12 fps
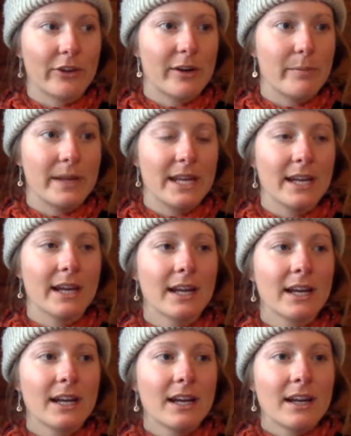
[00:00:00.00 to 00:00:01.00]
whether it be
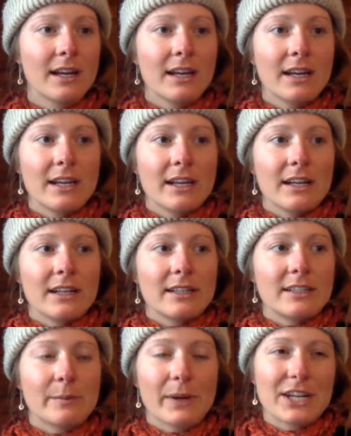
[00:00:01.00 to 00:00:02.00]

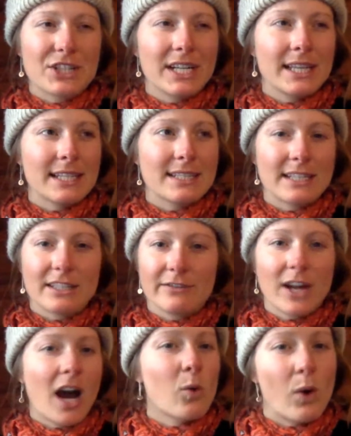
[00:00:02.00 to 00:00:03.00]
depression in the sense
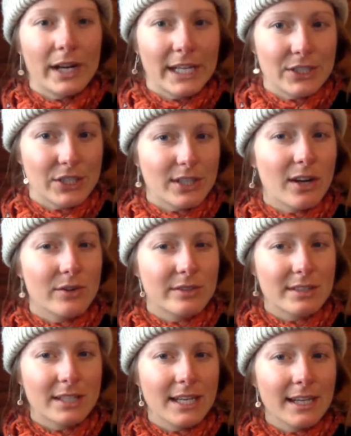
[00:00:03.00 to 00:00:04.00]
of not wanting to go
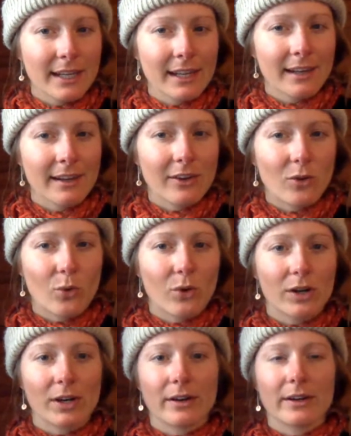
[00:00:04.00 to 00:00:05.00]
skiing
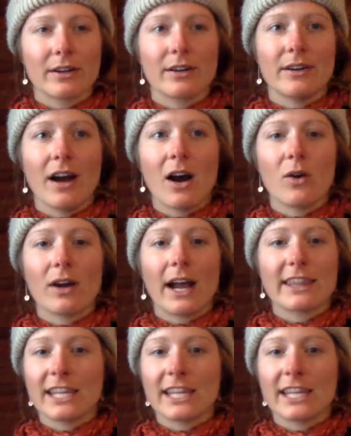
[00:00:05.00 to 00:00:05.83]
or not.